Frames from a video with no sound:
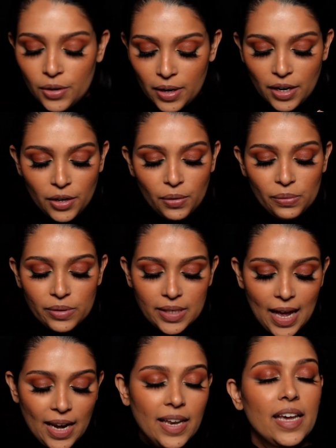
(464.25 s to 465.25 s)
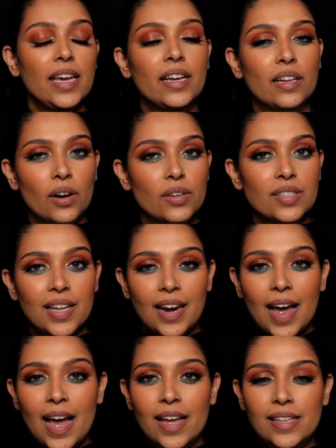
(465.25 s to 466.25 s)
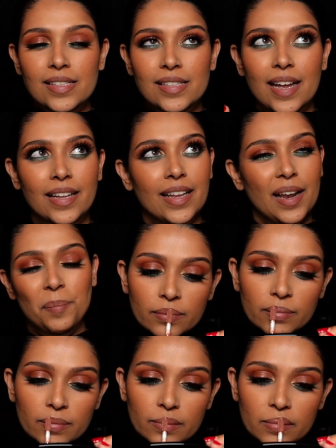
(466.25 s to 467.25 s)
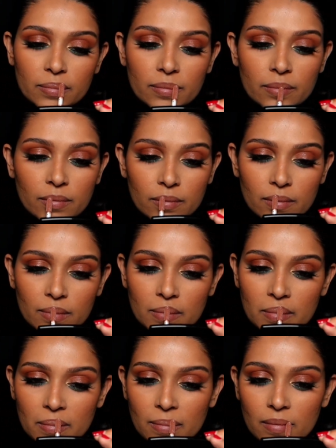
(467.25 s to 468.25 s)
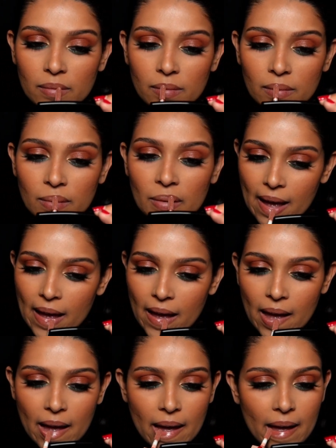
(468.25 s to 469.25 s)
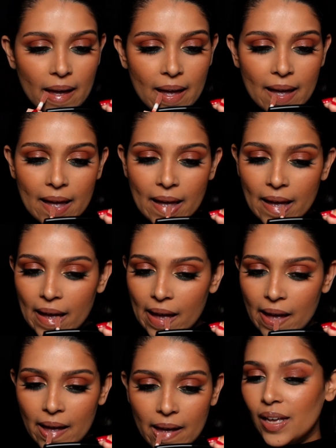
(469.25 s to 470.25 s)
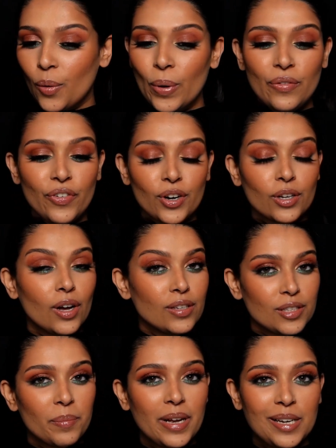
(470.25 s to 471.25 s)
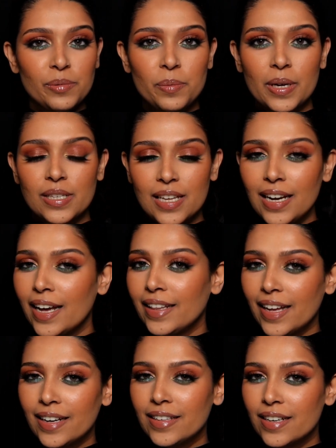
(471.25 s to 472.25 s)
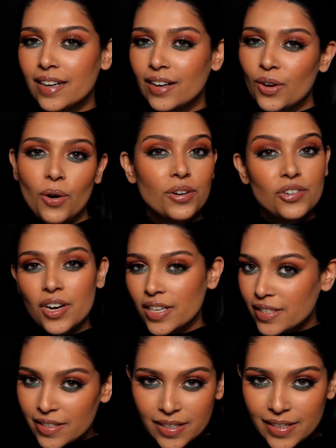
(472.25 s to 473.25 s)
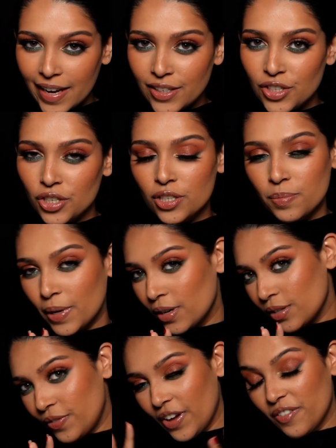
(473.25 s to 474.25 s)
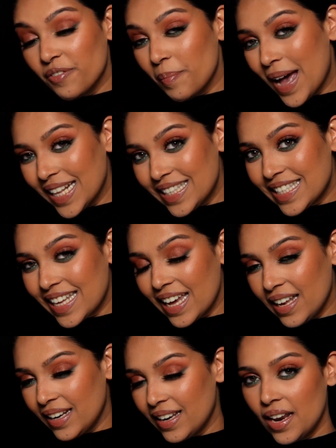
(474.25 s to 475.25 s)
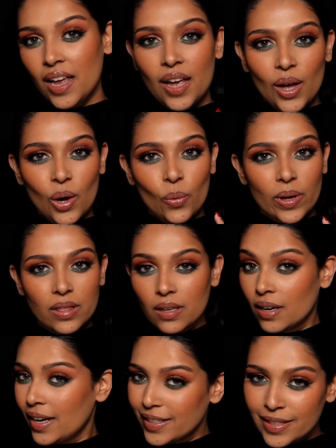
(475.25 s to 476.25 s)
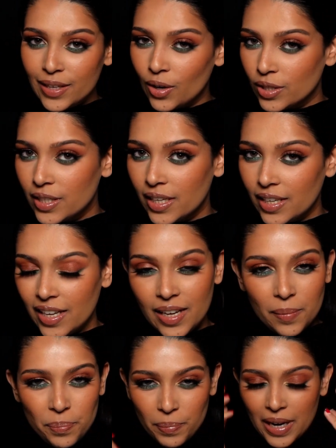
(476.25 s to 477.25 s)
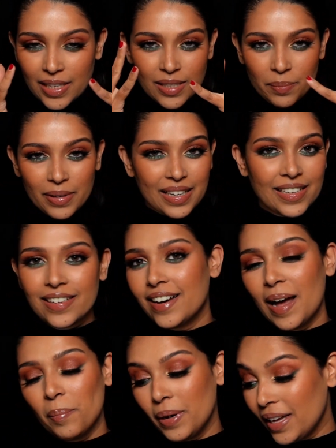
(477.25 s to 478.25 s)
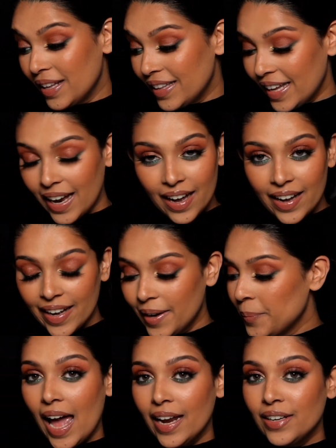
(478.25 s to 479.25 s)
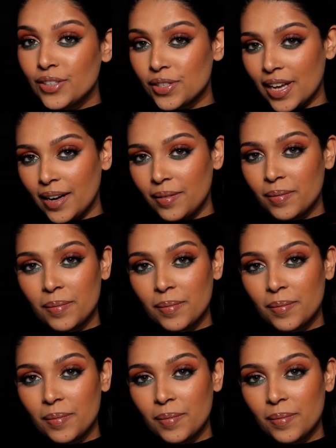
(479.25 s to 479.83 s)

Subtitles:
can use any gloss that has like that pinky brown color. I went for a gloss on my lips because I like that contrast in textures, because we have matte skin with a nice glossy lip, like some glitter happening in the eye. And to set